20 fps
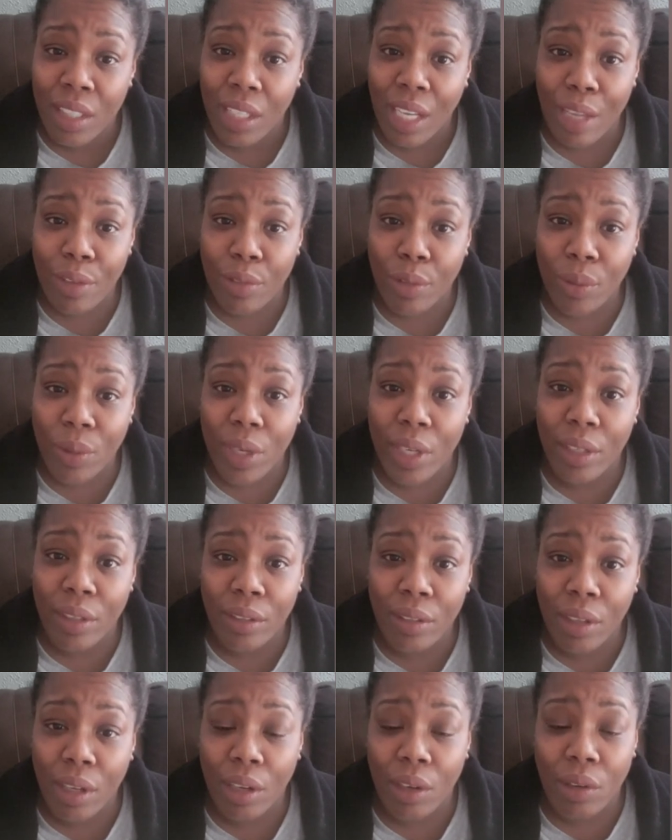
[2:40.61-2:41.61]
Like for real?
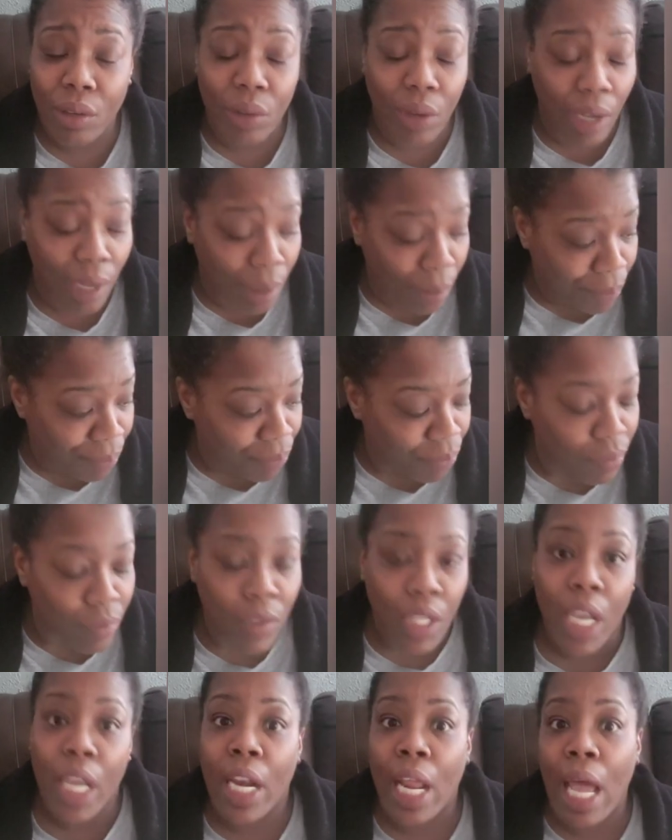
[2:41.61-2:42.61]
Oh, okay.
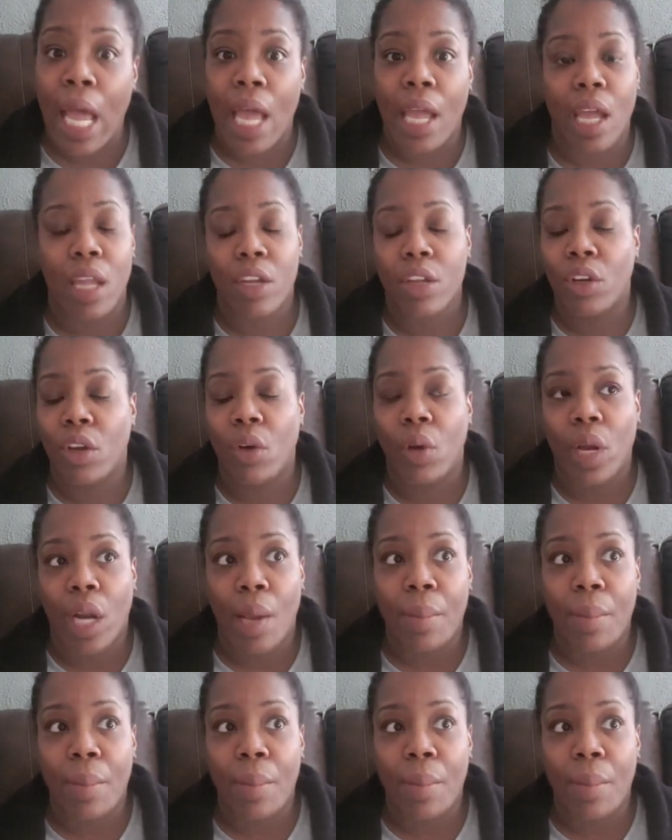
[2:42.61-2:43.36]
And and